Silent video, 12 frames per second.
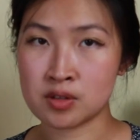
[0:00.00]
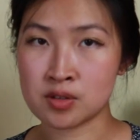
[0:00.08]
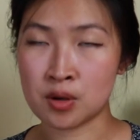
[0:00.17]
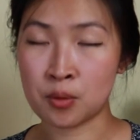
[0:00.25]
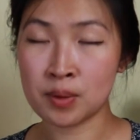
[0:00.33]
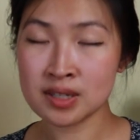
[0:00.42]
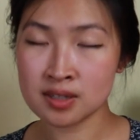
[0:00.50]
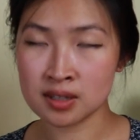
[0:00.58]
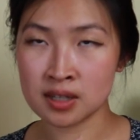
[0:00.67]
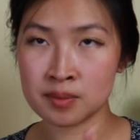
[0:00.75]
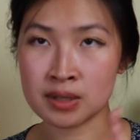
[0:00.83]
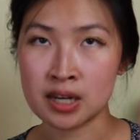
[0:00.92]
So basically
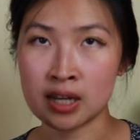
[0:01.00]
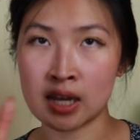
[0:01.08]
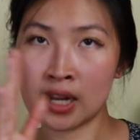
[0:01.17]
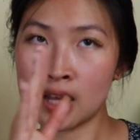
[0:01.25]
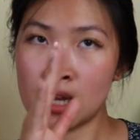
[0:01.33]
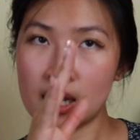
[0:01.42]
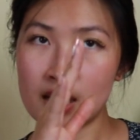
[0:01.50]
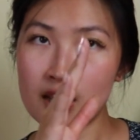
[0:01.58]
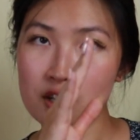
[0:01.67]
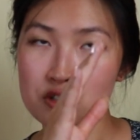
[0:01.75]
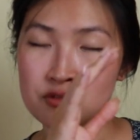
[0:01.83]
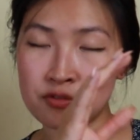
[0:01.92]
I'm getting at,
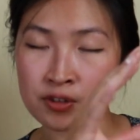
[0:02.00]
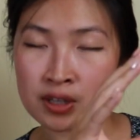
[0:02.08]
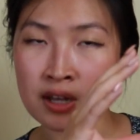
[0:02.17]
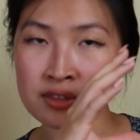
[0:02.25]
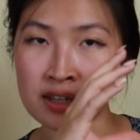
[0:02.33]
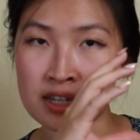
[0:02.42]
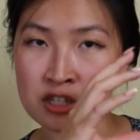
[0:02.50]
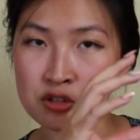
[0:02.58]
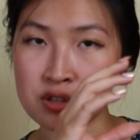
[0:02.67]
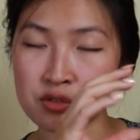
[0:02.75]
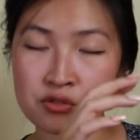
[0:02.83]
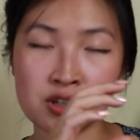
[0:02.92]
fill out that
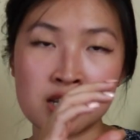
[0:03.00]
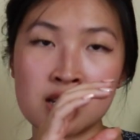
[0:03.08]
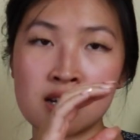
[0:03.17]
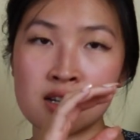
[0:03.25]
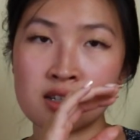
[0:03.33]
interest-free